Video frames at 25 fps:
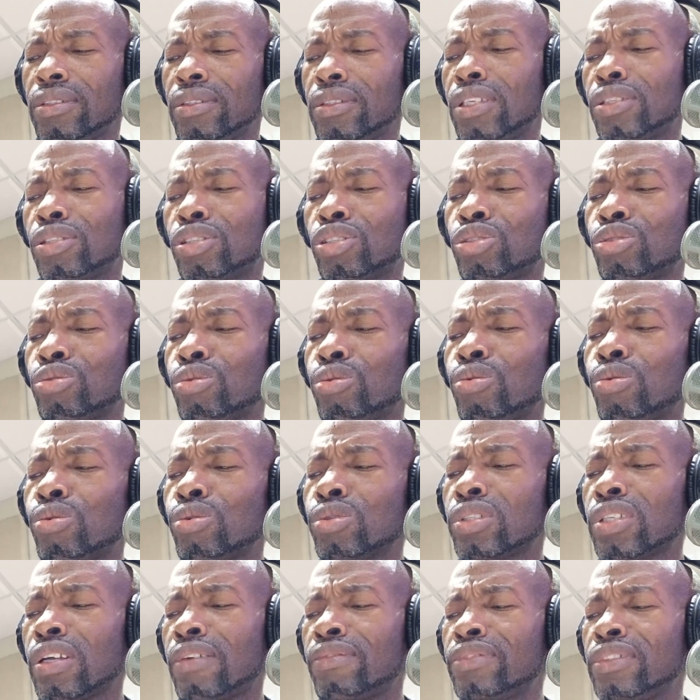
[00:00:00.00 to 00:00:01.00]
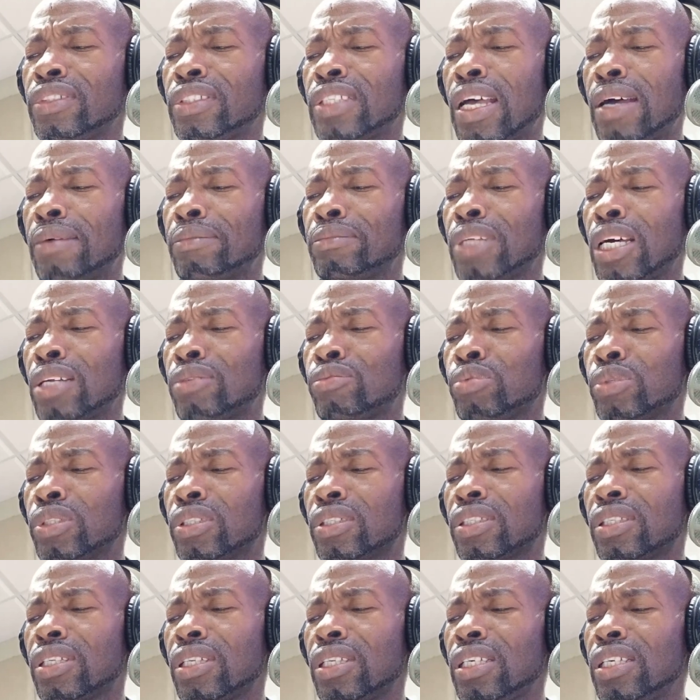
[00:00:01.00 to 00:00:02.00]
the souls of them that were
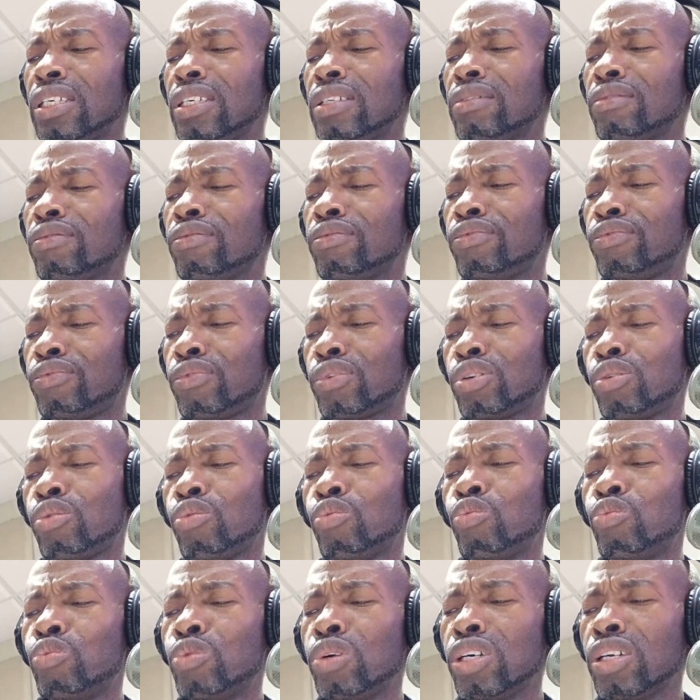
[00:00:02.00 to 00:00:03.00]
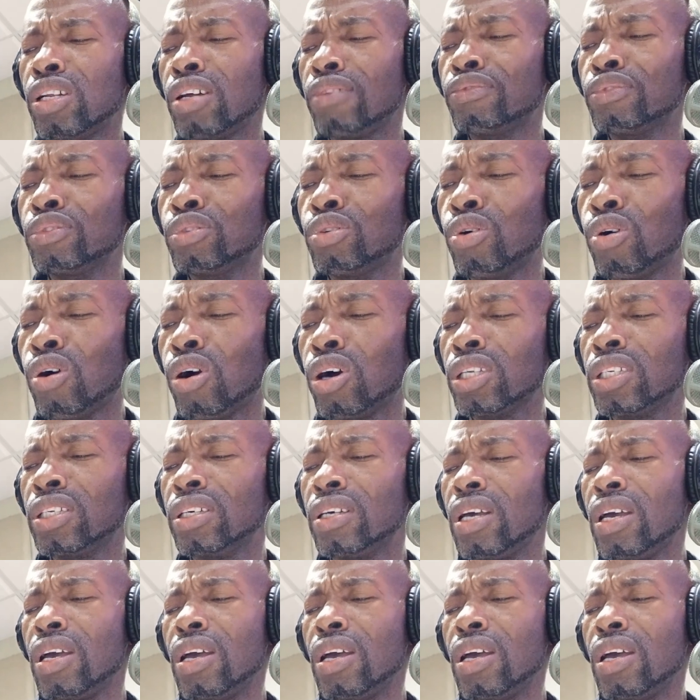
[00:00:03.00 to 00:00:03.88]
slain for the word of God